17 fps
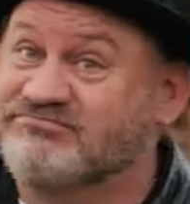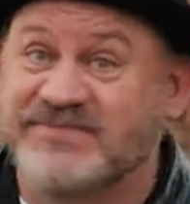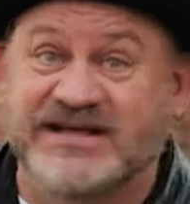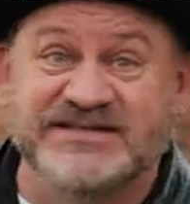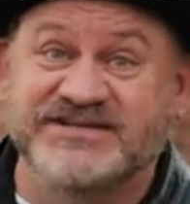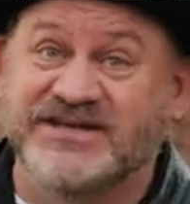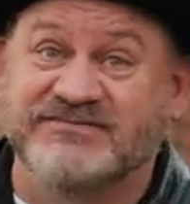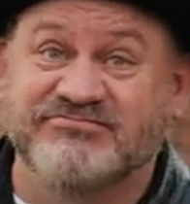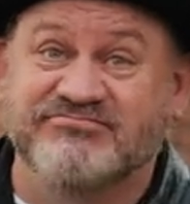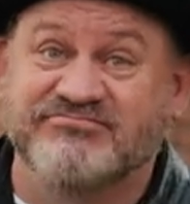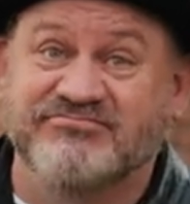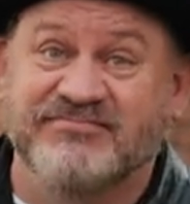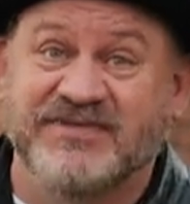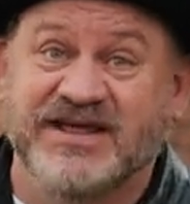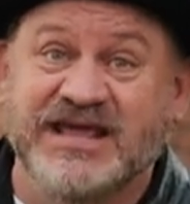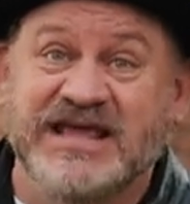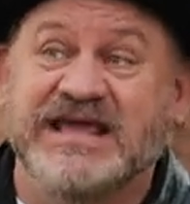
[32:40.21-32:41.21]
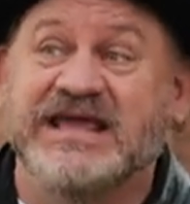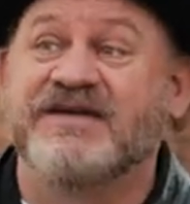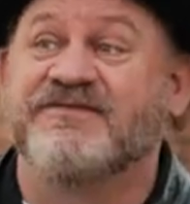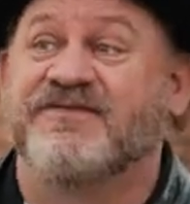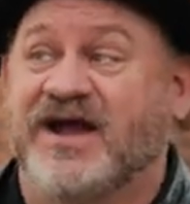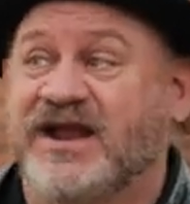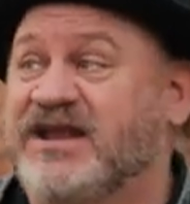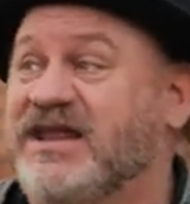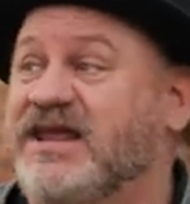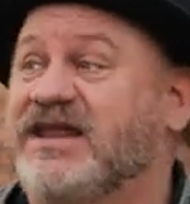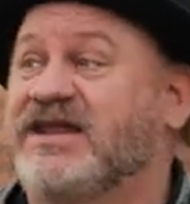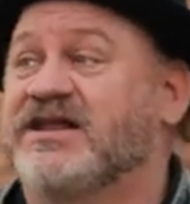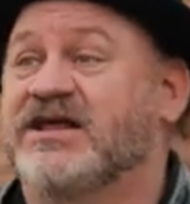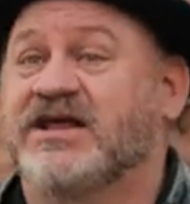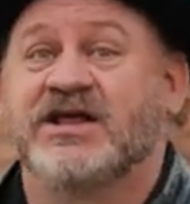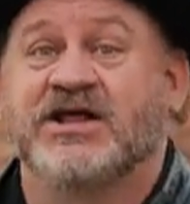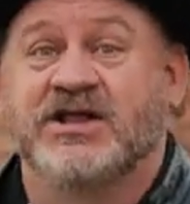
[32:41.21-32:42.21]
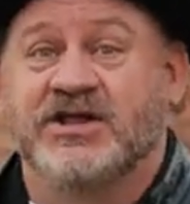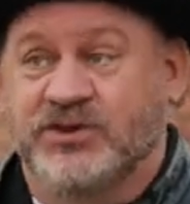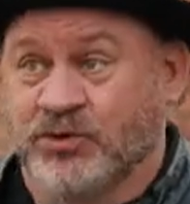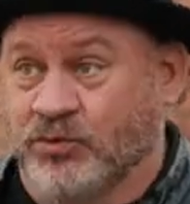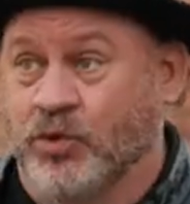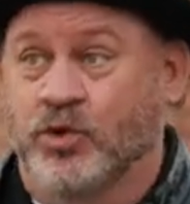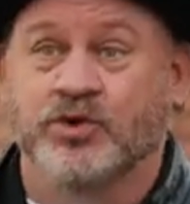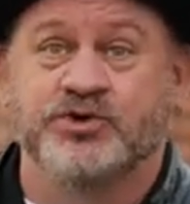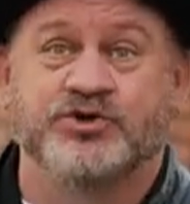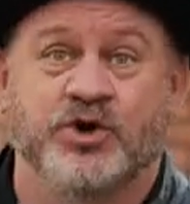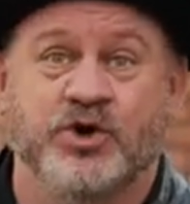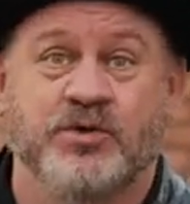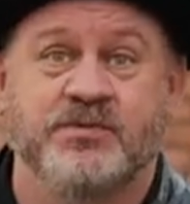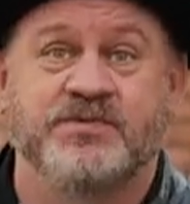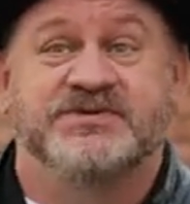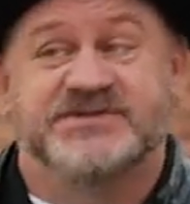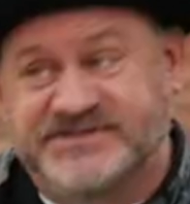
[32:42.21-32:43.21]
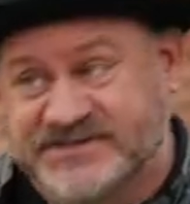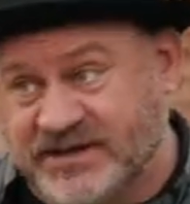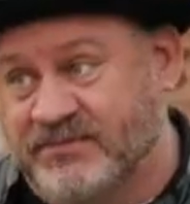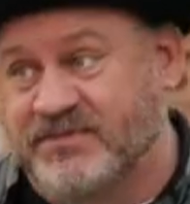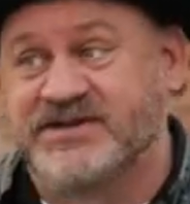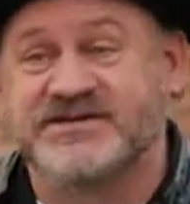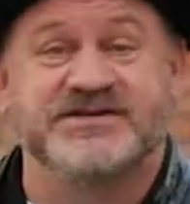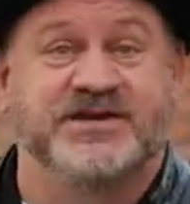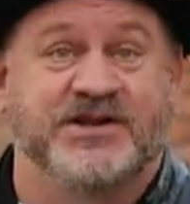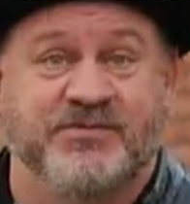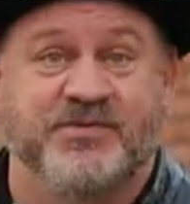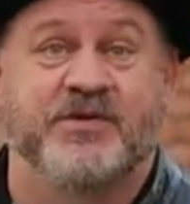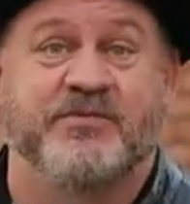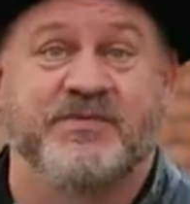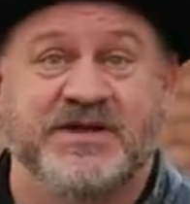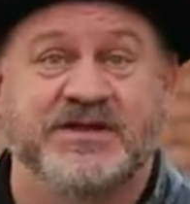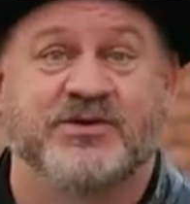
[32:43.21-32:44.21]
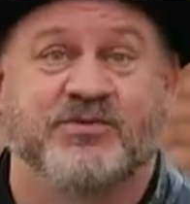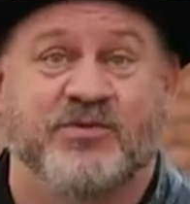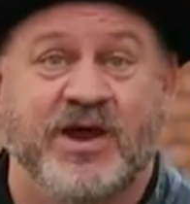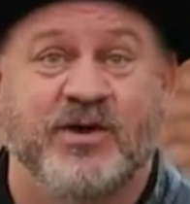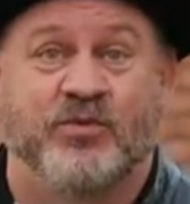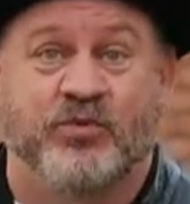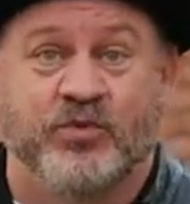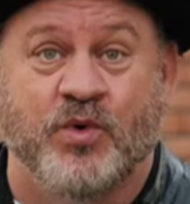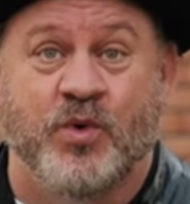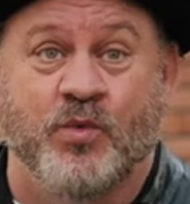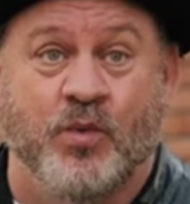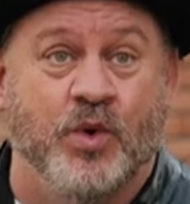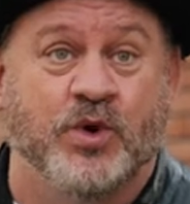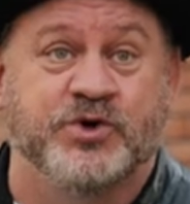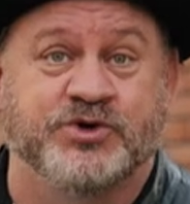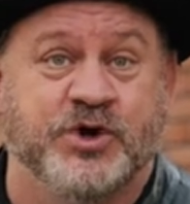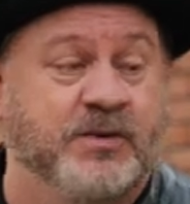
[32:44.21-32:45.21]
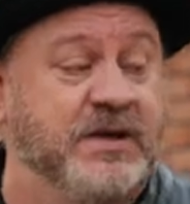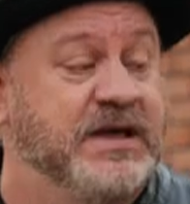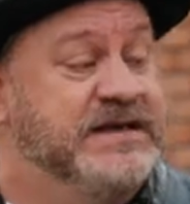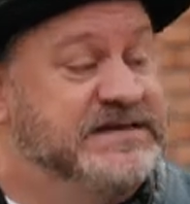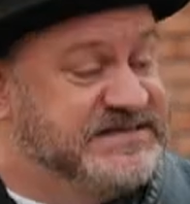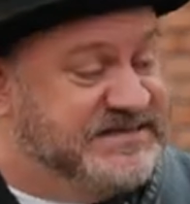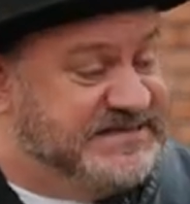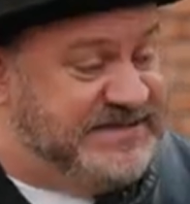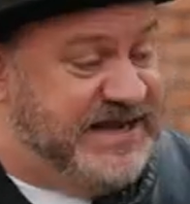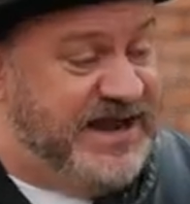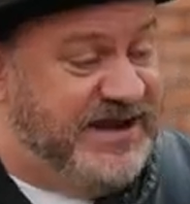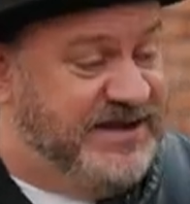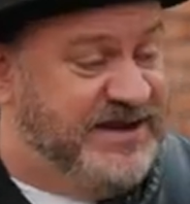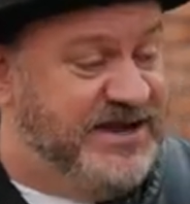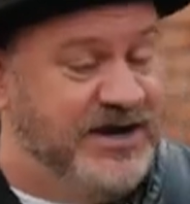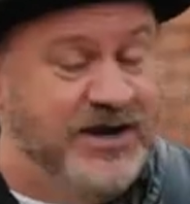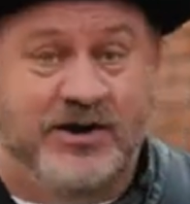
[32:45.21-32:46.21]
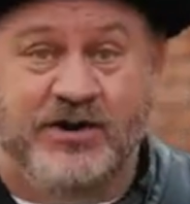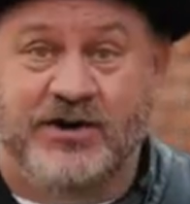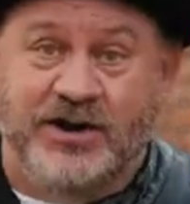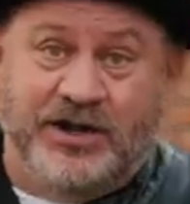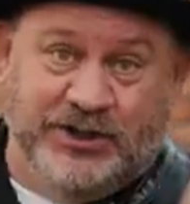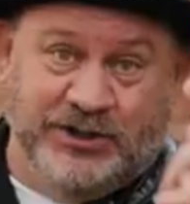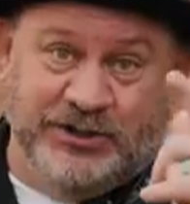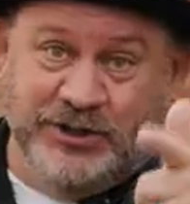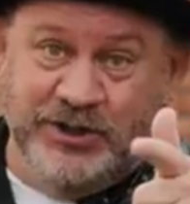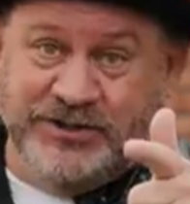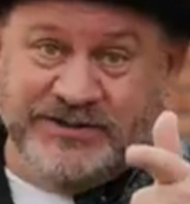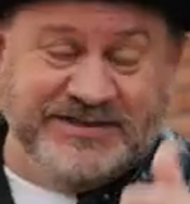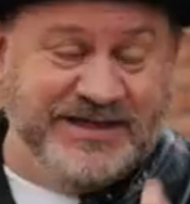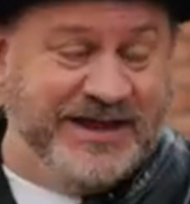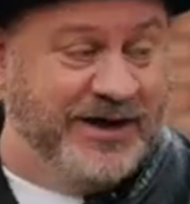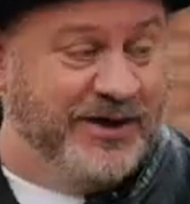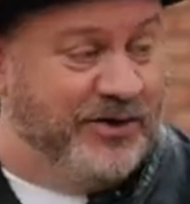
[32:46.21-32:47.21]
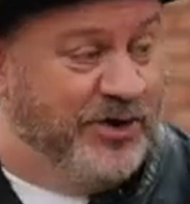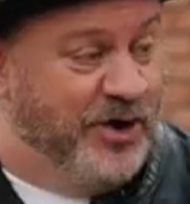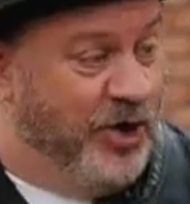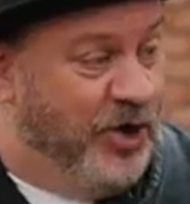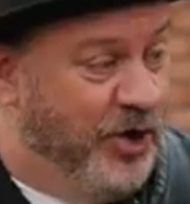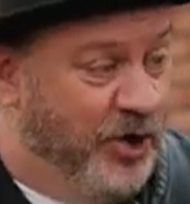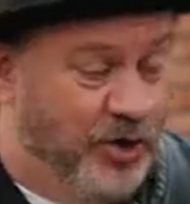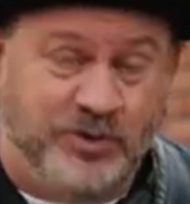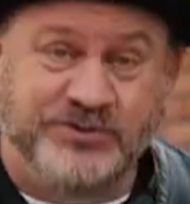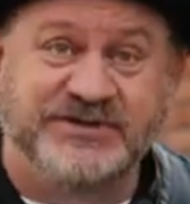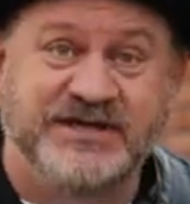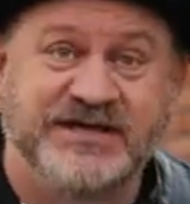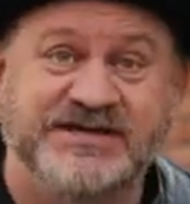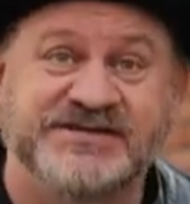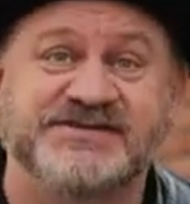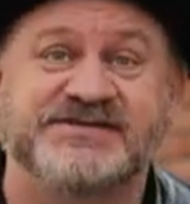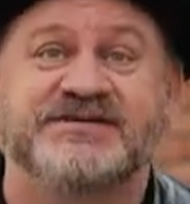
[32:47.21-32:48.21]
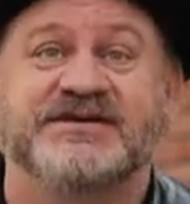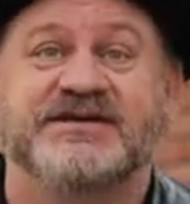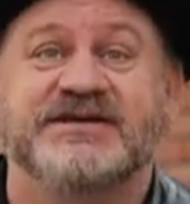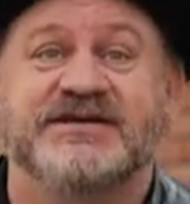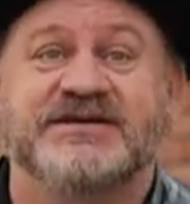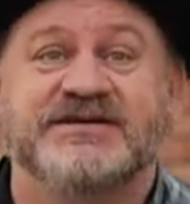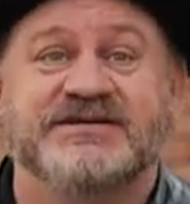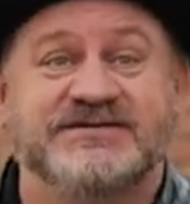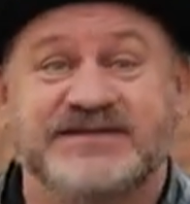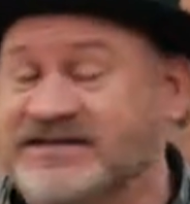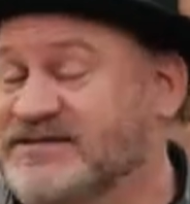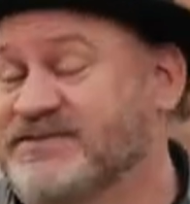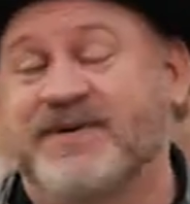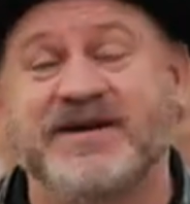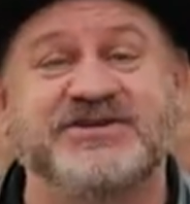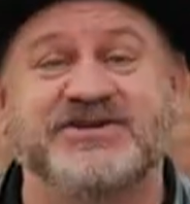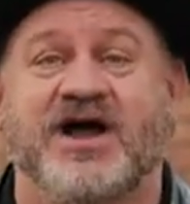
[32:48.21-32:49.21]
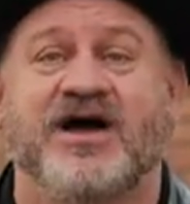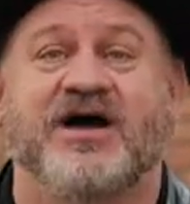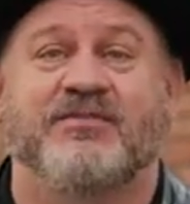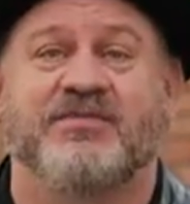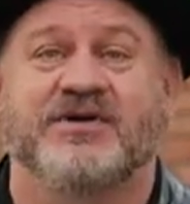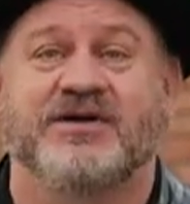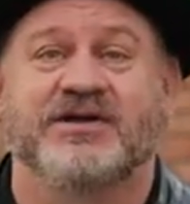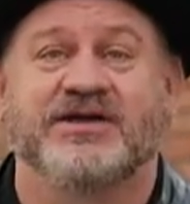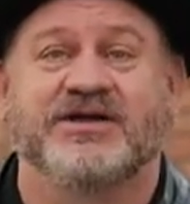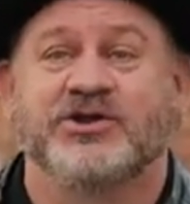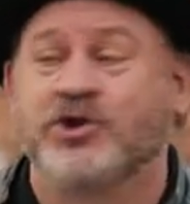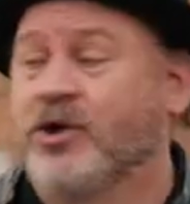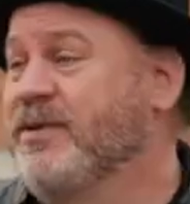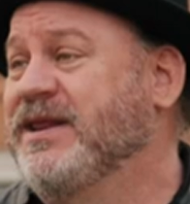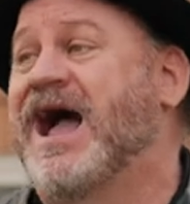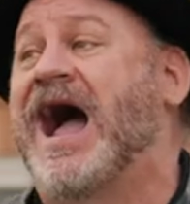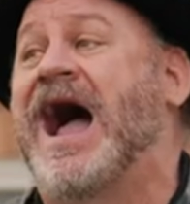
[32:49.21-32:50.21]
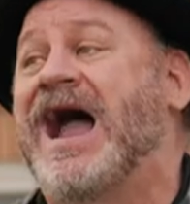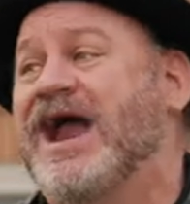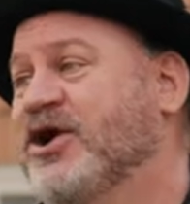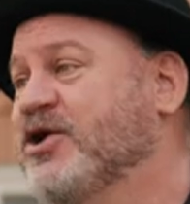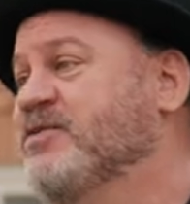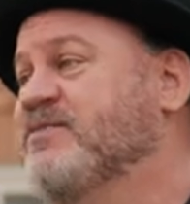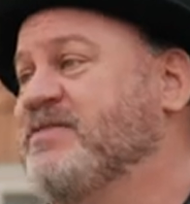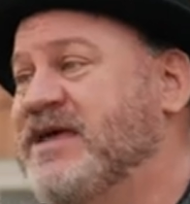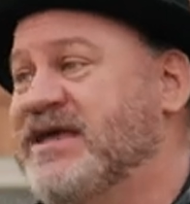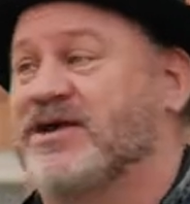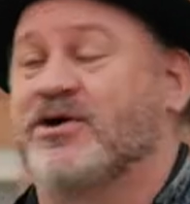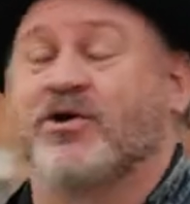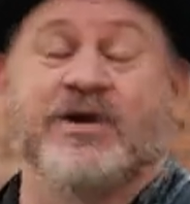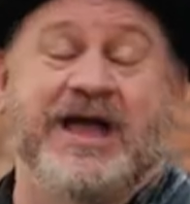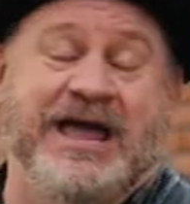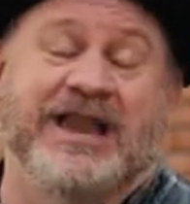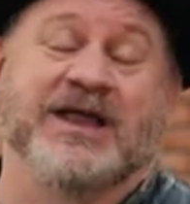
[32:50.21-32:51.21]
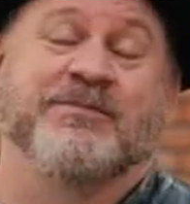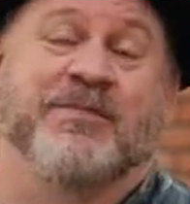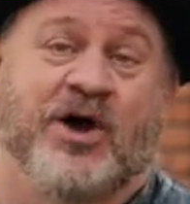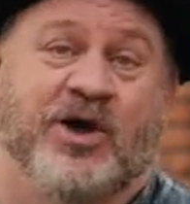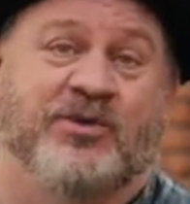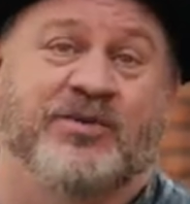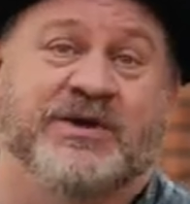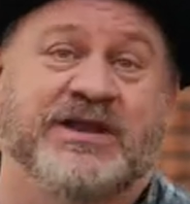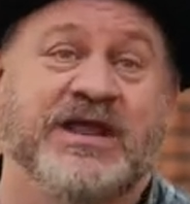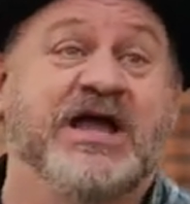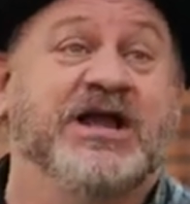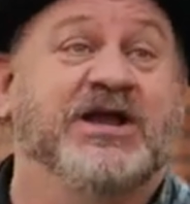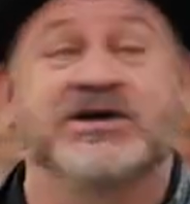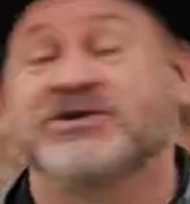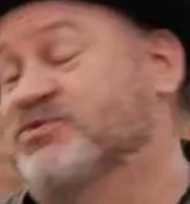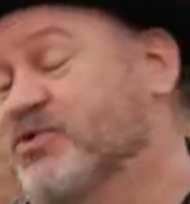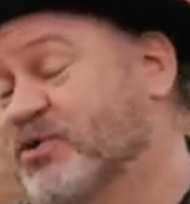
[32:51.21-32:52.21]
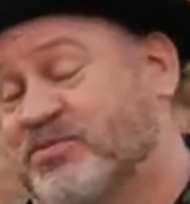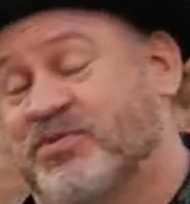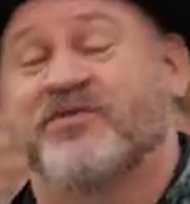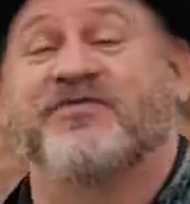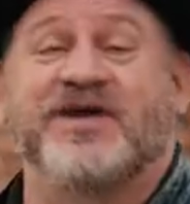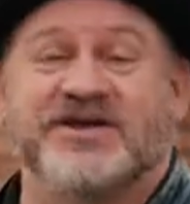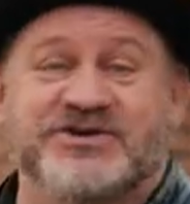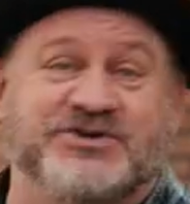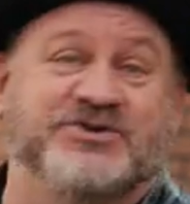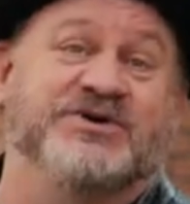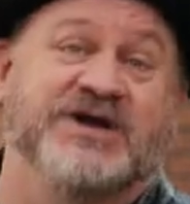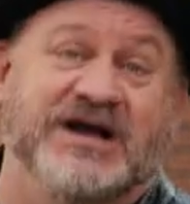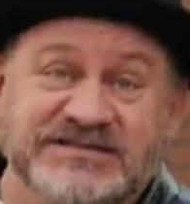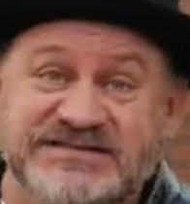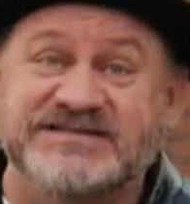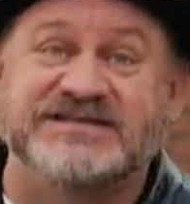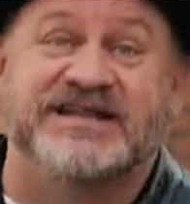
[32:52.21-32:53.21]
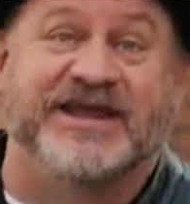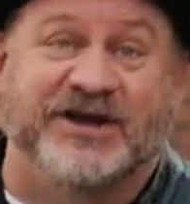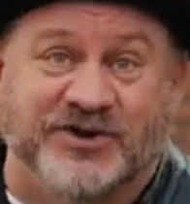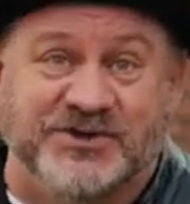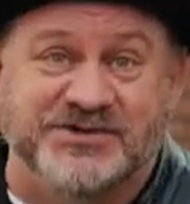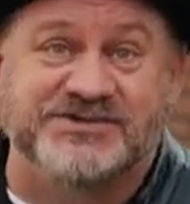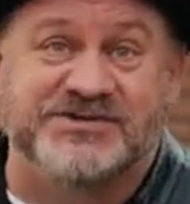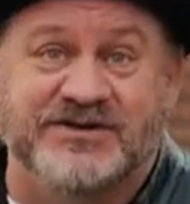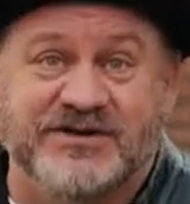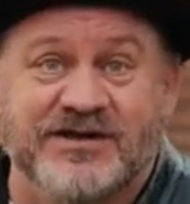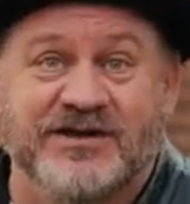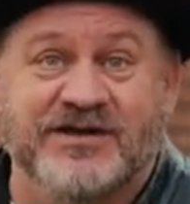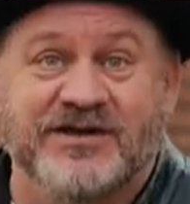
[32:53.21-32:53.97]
That's it. If I need the wardrobe, somebody's gonna put me in the right wardrobe. Stand here, look there, hold this. That's my job. Nobody hired me or Alec Baldwin because we're professional gunslingers.